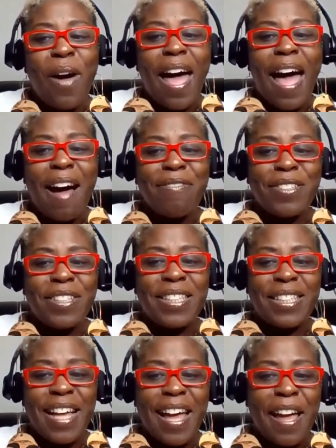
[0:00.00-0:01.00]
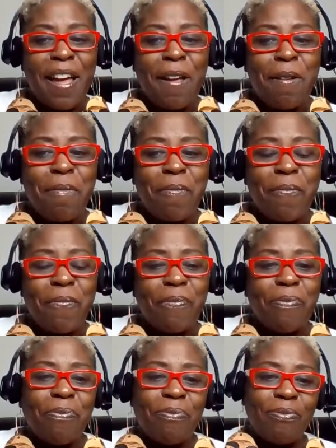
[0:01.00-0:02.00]
have to say,
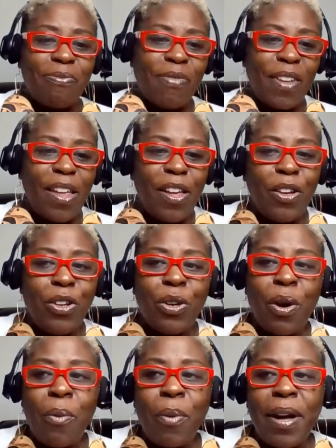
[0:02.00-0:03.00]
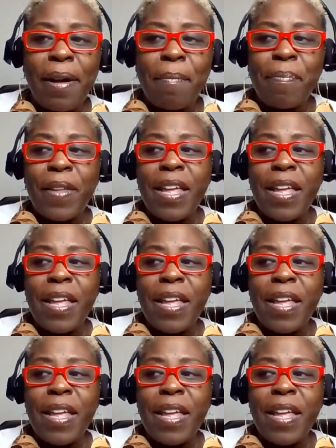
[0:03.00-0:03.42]
you know what?